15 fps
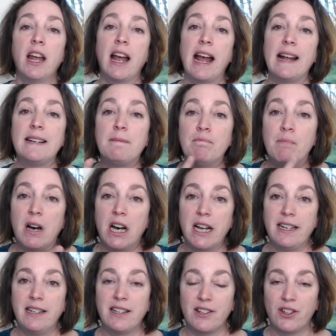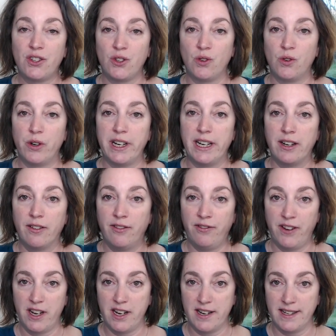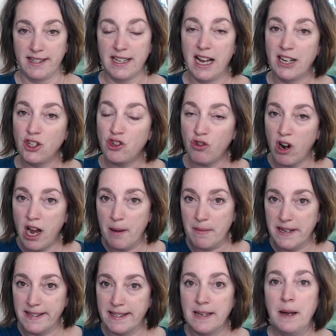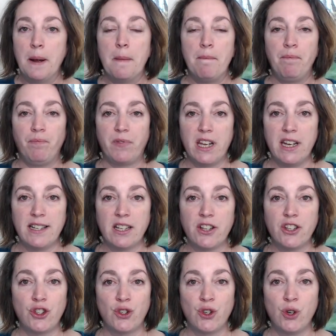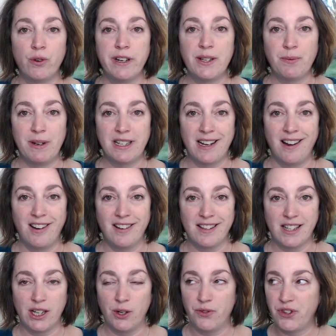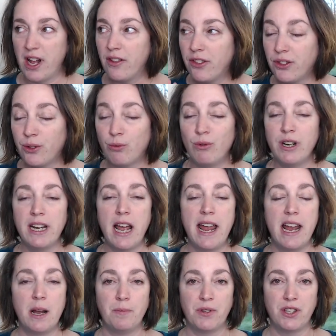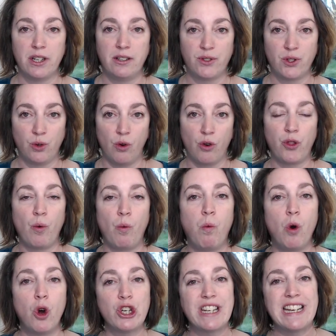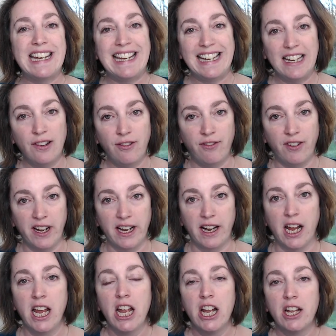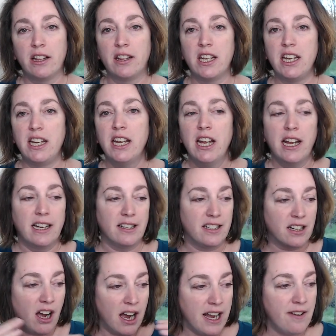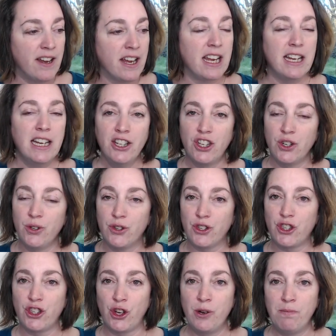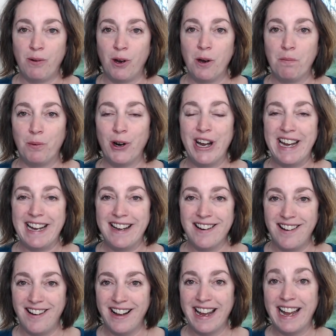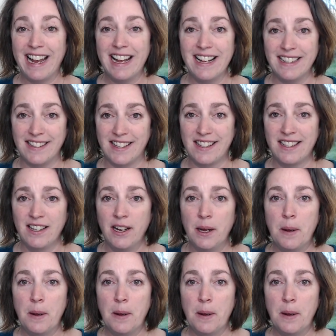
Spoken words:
And mind story fears and dramas. These are the stories we tell ourselves, that 3 a.m. self-talk, the what ifing, the diving into the soap opera in our heads.